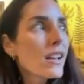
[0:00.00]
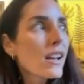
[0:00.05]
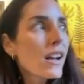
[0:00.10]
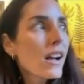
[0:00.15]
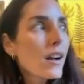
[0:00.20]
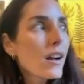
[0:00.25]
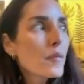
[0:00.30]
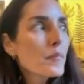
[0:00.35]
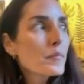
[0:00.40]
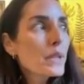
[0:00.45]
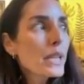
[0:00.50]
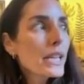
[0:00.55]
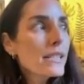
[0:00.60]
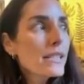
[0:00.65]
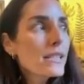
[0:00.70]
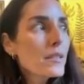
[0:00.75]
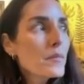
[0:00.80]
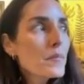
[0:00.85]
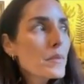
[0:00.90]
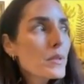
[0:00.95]
um,
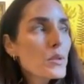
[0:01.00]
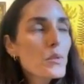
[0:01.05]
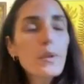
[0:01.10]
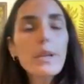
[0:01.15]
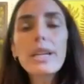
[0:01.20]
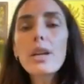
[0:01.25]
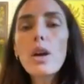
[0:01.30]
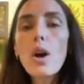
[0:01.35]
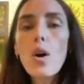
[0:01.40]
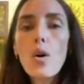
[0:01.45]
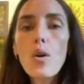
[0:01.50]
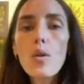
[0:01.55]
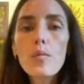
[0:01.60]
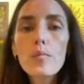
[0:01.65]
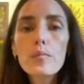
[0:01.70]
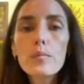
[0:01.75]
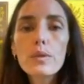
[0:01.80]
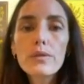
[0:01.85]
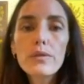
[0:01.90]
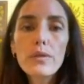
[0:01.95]
planted between
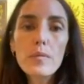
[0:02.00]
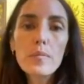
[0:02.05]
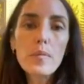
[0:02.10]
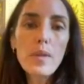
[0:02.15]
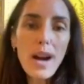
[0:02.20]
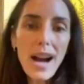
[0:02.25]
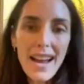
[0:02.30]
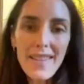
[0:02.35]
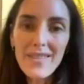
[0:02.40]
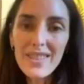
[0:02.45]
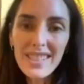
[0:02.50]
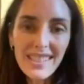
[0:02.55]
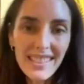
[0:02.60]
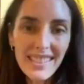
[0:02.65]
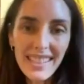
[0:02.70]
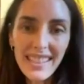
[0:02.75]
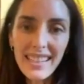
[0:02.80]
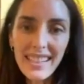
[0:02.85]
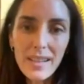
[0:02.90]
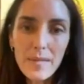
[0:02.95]
homes for
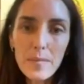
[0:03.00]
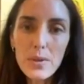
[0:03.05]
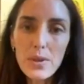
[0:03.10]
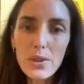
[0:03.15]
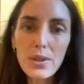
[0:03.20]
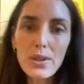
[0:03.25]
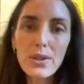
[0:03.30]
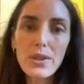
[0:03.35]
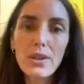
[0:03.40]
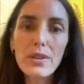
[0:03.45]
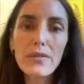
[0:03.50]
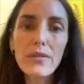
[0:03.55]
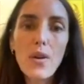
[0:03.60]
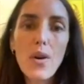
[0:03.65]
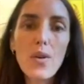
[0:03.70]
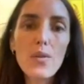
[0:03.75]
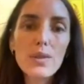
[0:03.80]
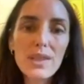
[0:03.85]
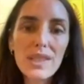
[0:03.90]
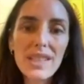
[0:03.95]
privacy. I'm sure you've
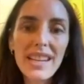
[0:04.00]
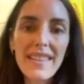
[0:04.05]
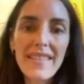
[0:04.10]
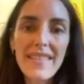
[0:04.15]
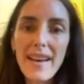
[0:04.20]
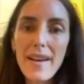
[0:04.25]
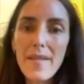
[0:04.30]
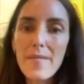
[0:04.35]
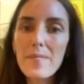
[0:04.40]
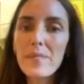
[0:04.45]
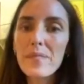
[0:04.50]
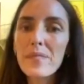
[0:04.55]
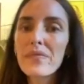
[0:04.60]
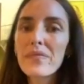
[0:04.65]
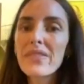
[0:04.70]
all seen them.